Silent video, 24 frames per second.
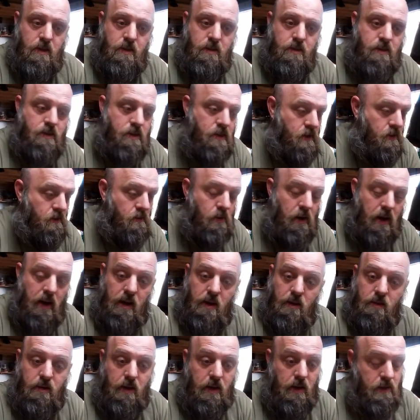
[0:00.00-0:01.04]
Stick
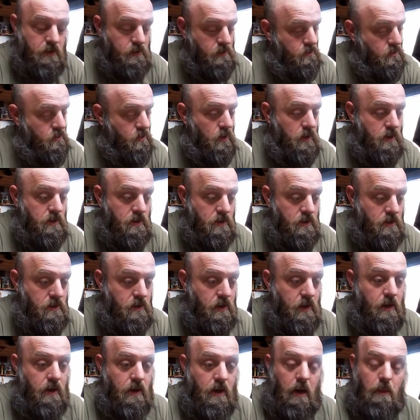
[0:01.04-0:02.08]
around, ask some questions
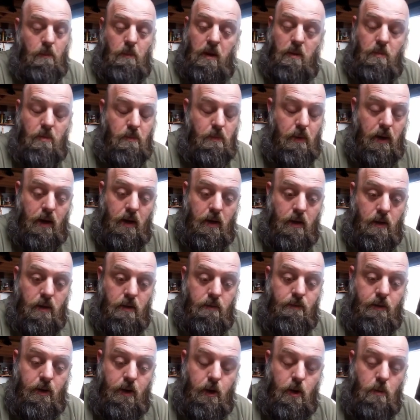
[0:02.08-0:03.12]
later. I'll maybe make another
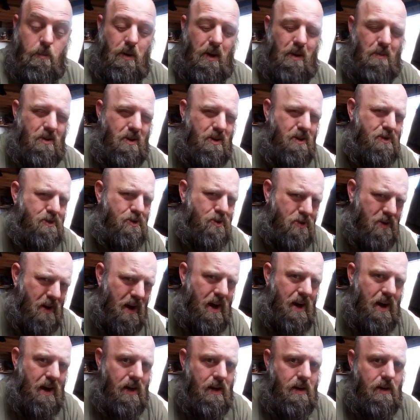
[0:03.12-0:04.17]
video, but I'm going to
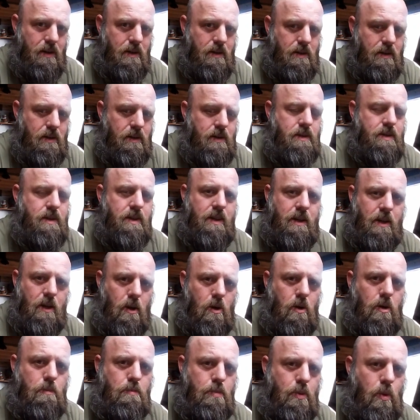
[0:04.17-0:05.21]
try to hit
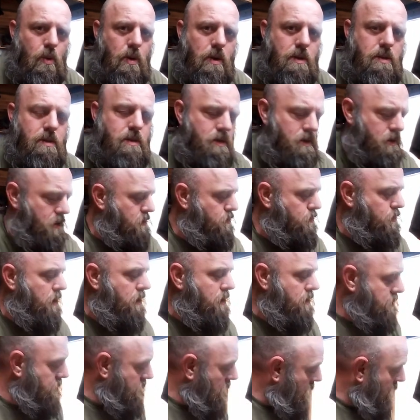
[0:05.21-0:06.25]
all the points and
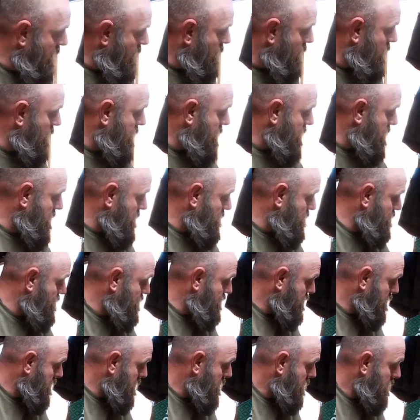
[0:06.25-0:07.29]
explain exactly what I did.
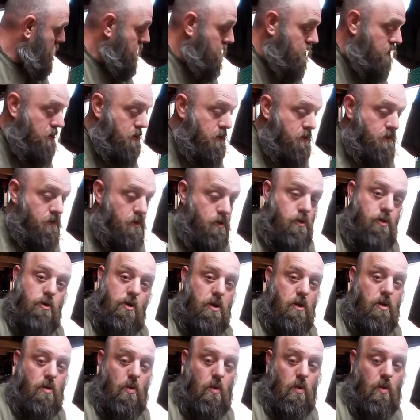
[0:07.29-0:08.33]
So you
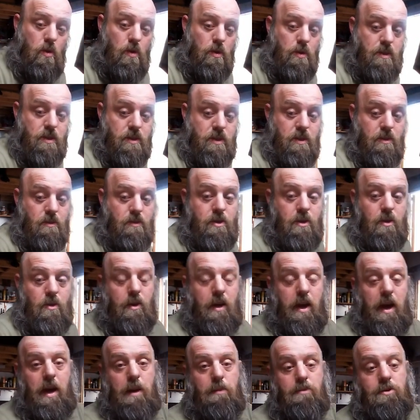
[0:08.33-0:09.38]
can order the
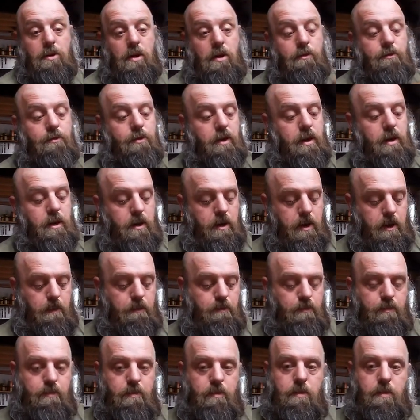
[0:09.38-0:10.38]
steel-toed caps off the internet.